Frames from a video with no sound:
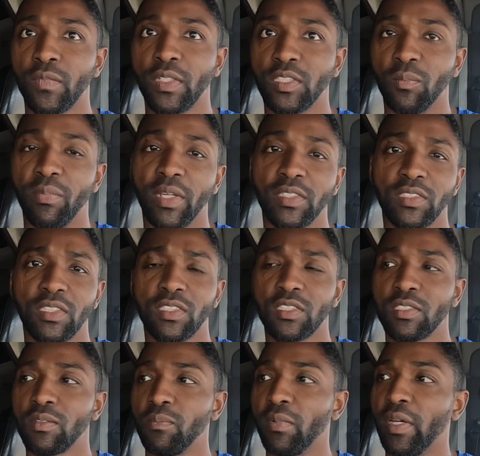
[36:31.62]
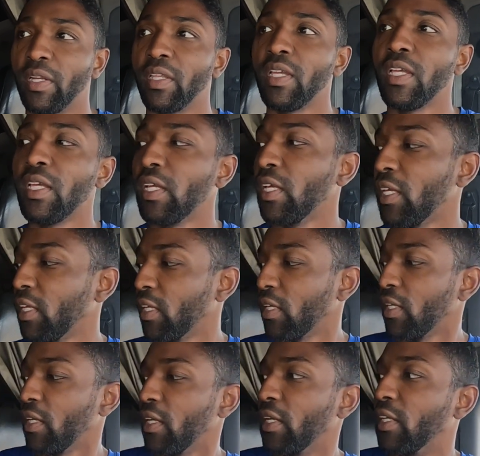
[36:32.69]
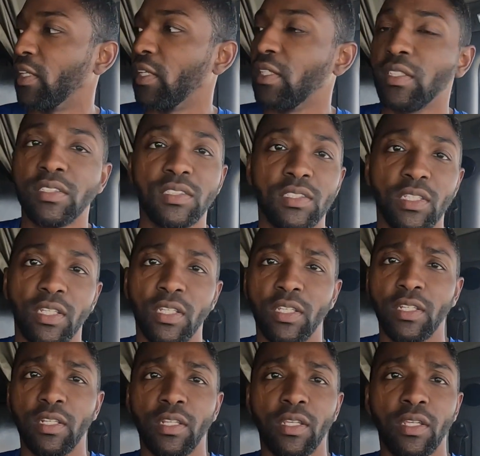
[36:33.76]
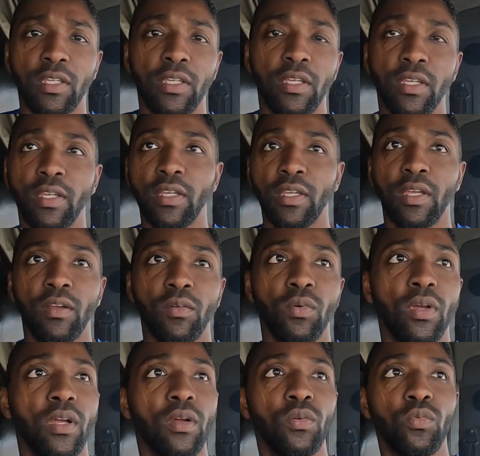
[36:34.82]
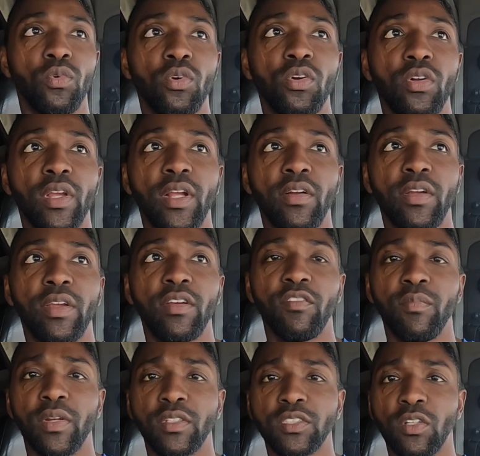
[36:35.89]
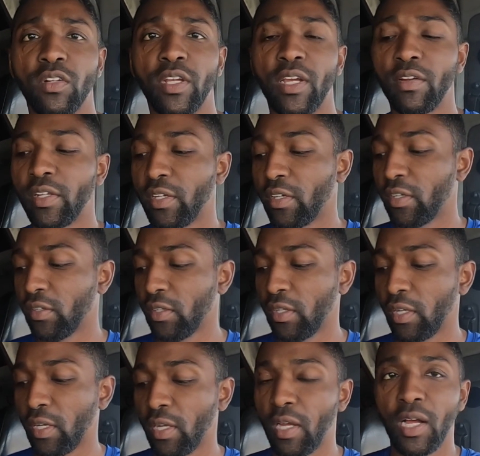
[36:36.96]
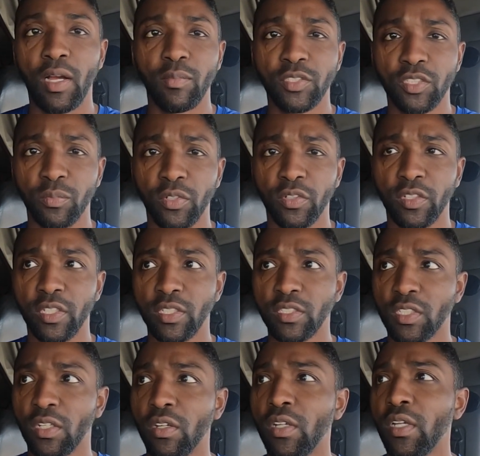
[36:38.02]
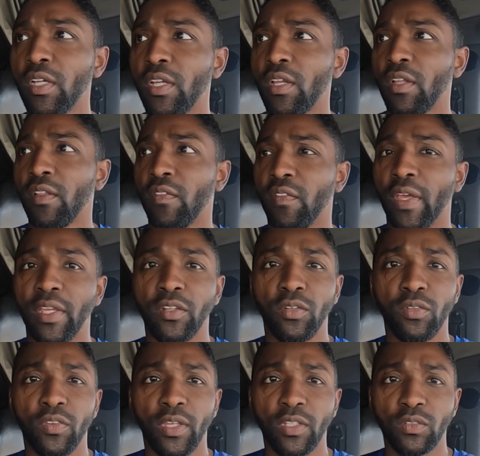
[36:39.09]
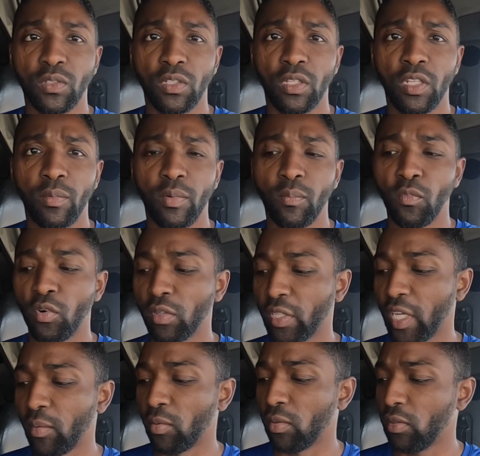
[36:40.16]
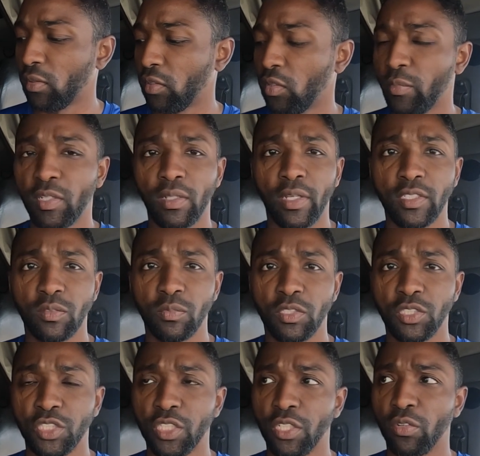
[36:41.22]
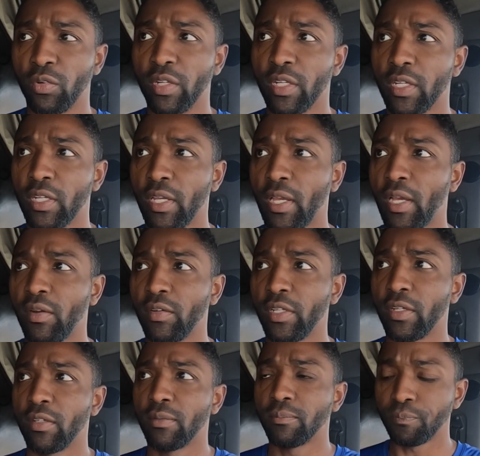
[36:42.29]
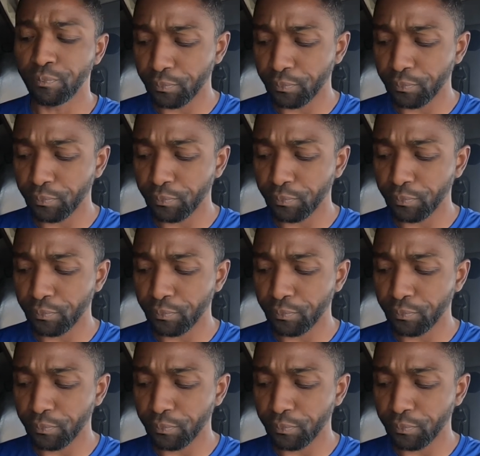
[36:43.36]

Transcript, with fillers: It's a business, but it is in rural area of Minnesota out here, Amish community. So they do things with a little bit more labor, a little bit less machinery out here,